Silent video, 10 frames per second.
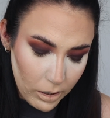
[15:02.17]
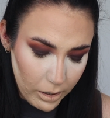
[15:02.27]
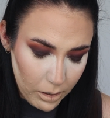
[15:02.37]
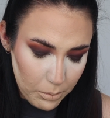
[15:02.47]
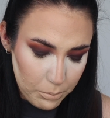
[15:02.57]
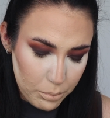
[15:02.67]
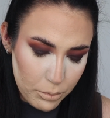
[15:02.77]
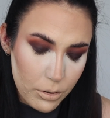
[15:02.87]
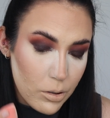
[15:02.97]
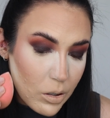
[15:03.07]
like
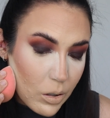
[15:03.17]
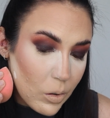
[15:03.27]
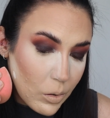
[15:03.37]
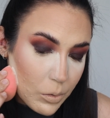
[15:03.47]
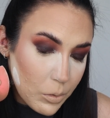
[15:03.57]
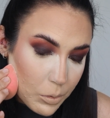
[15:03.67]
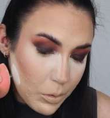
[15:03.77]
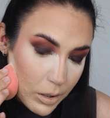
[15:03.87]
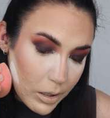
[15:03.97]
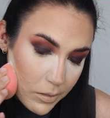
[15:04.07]
bronzer
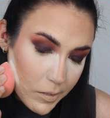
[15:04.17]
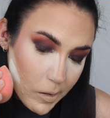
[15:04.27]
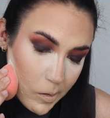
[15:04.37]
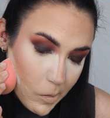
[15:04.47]
contour area.